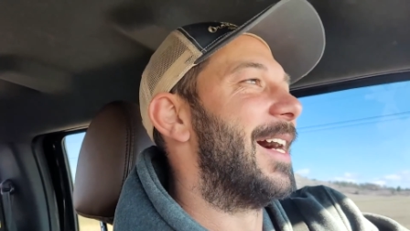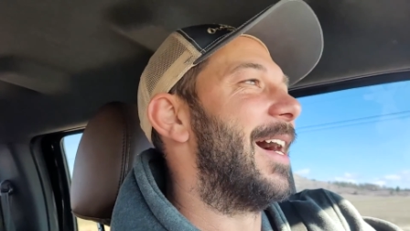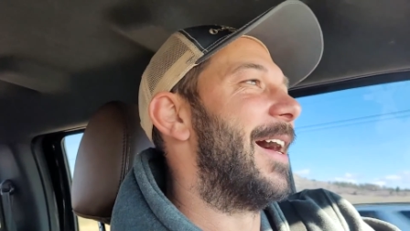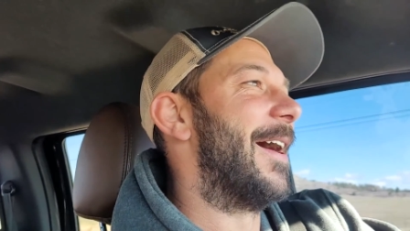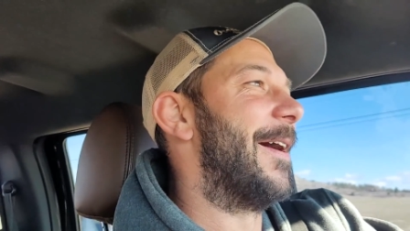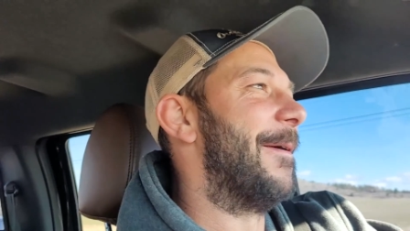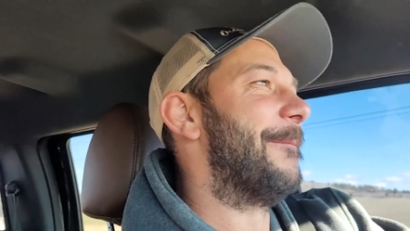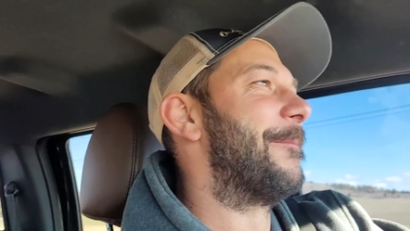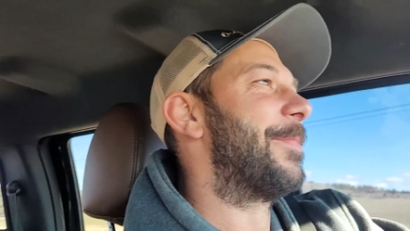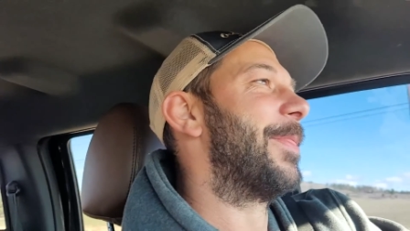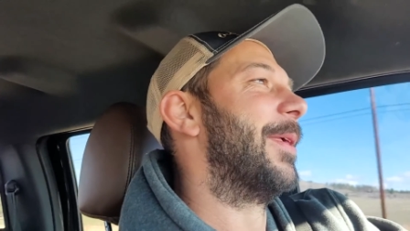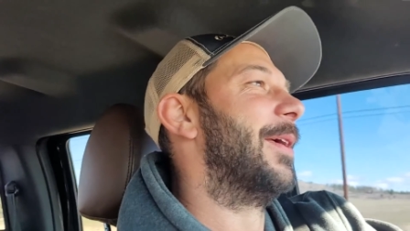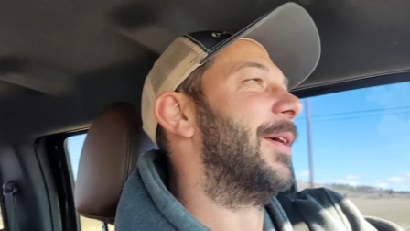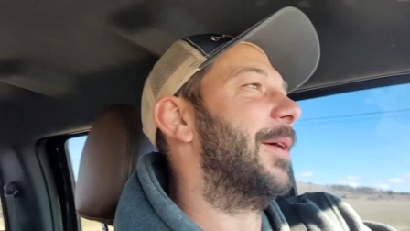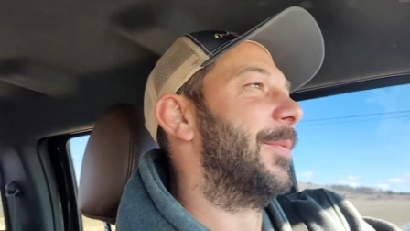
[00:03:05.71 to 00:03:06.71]

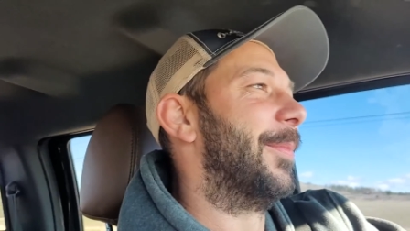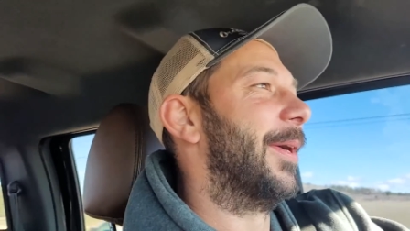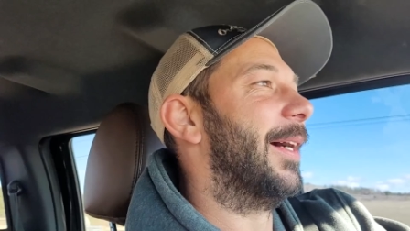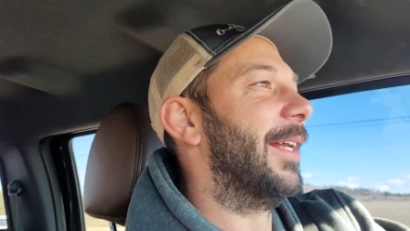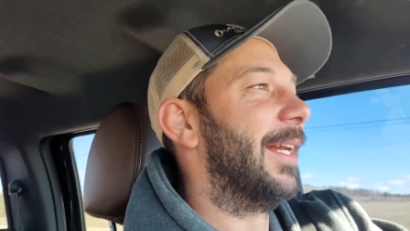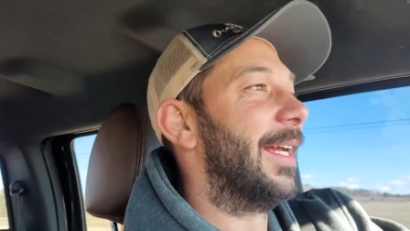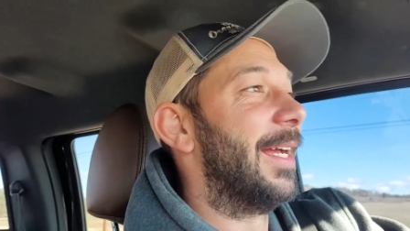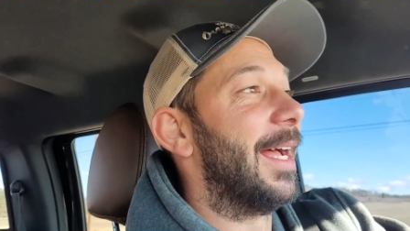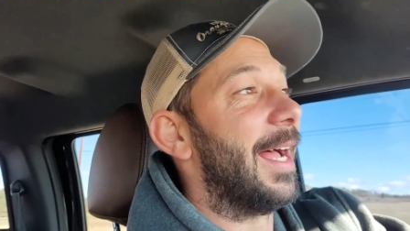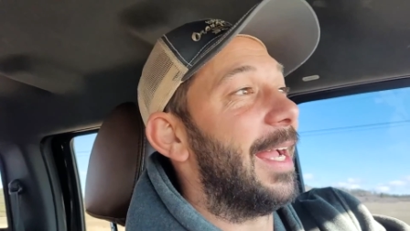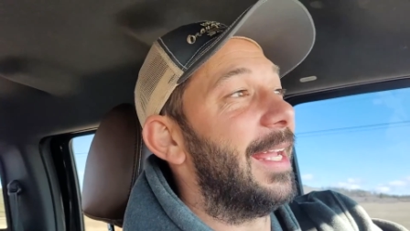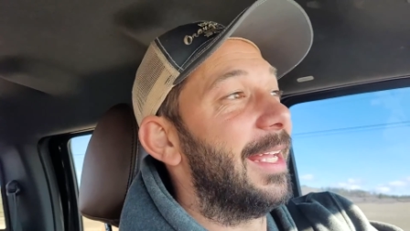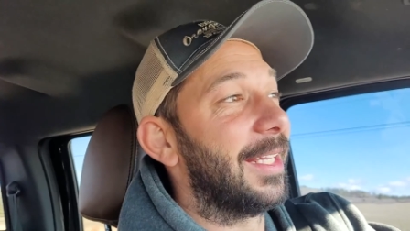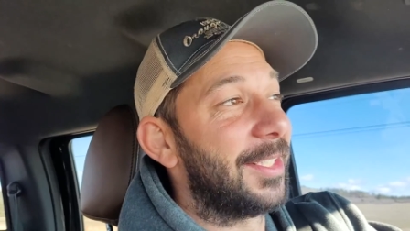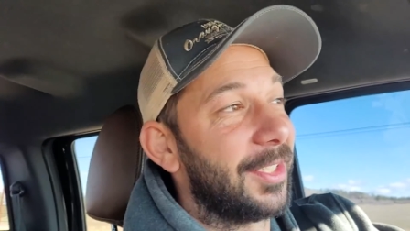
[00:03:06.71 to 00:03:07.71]
Um, but
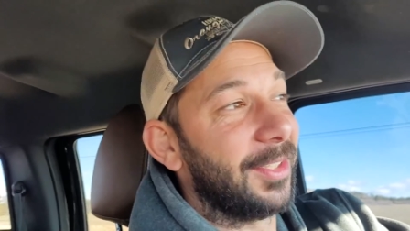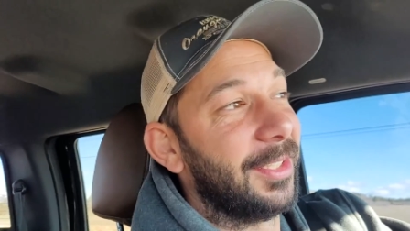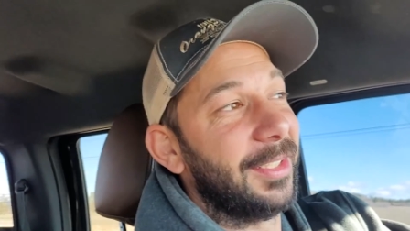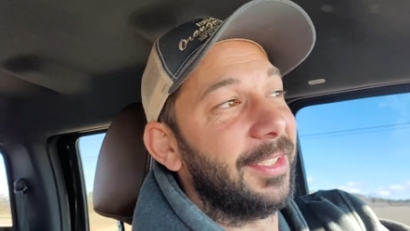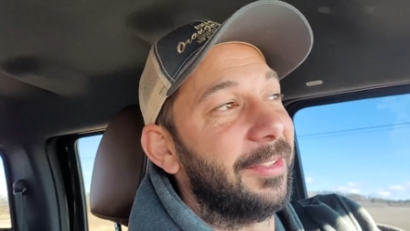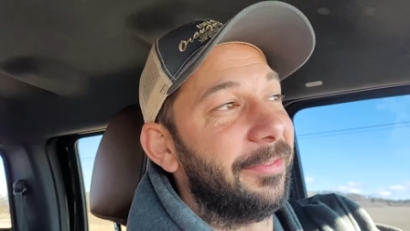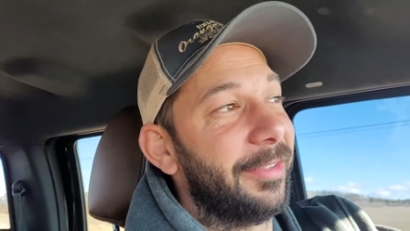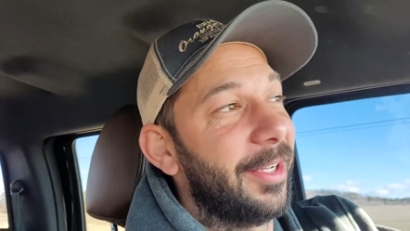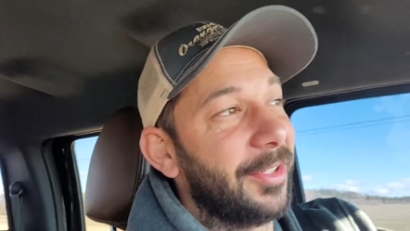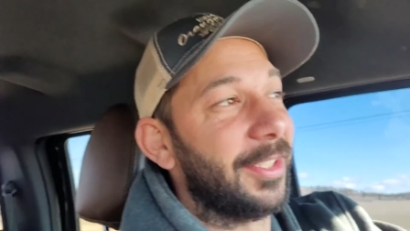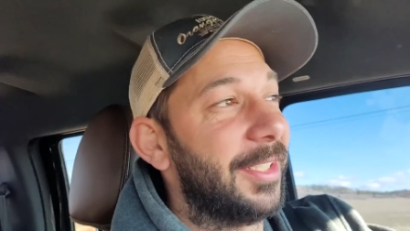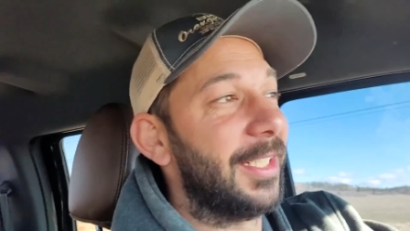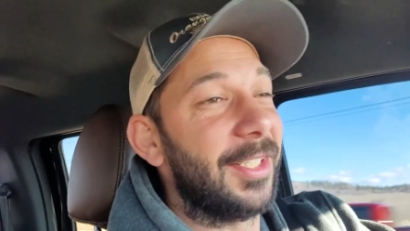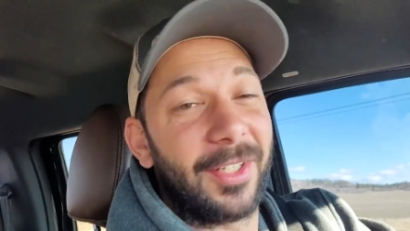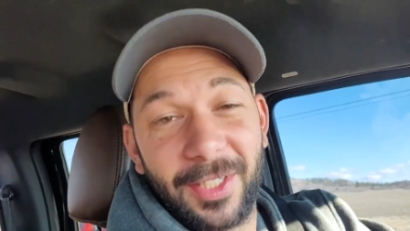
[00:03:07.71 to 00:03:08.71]
I actually found a
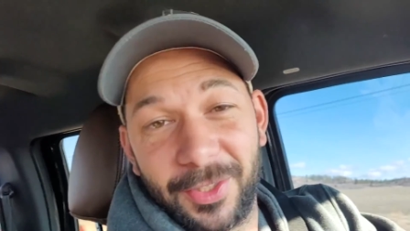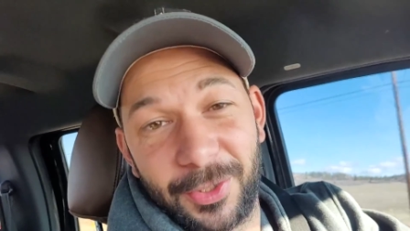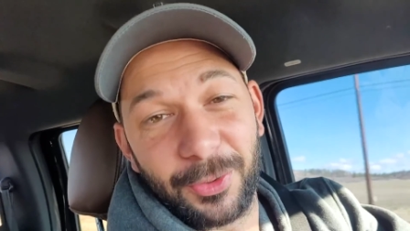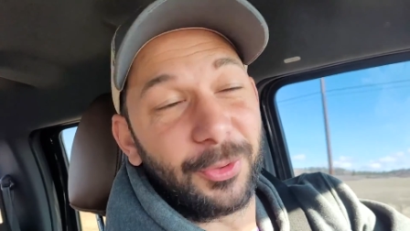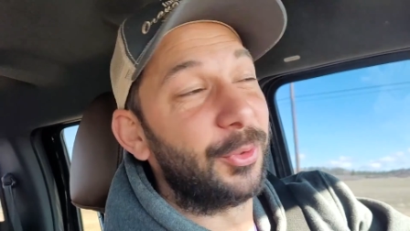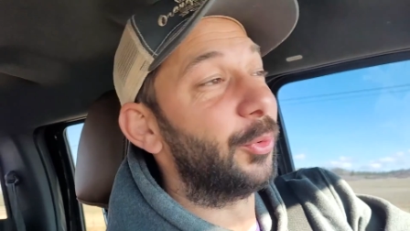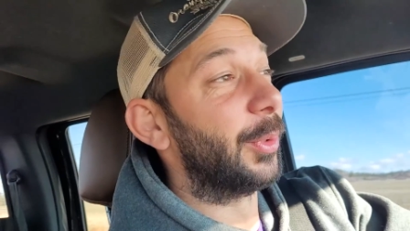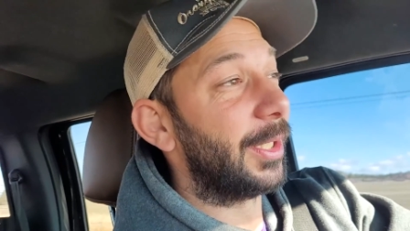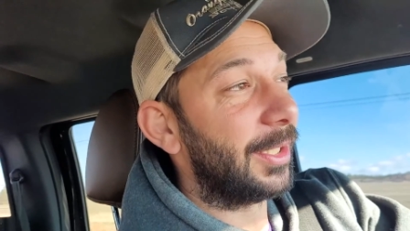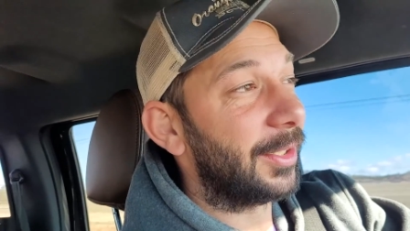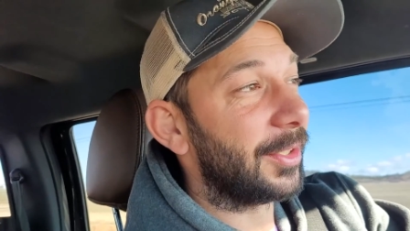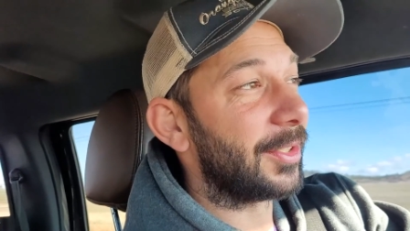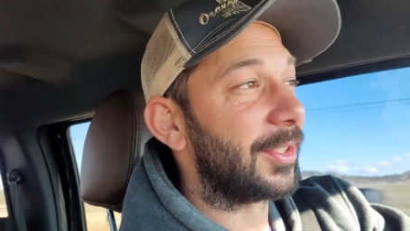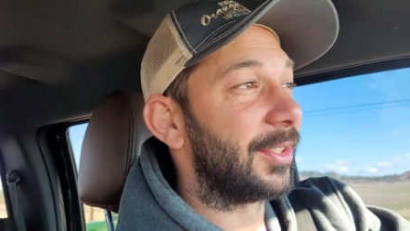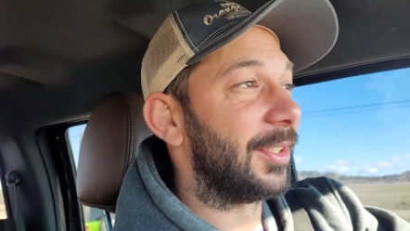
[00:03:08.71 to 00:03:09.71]
deal on two new
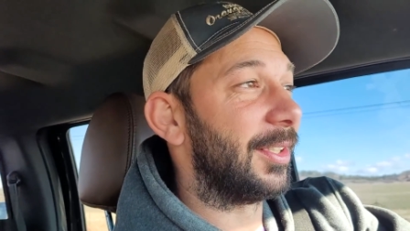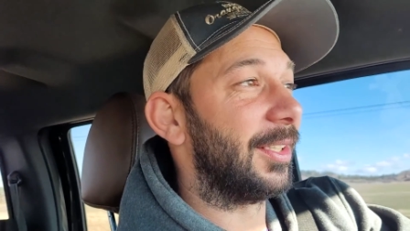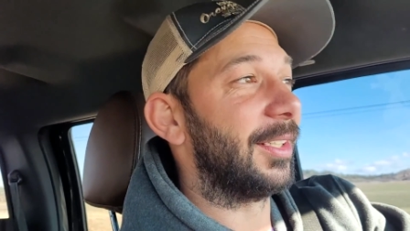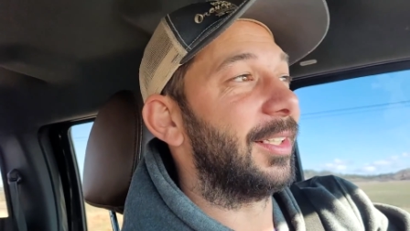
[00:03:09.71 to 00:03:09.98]
wheels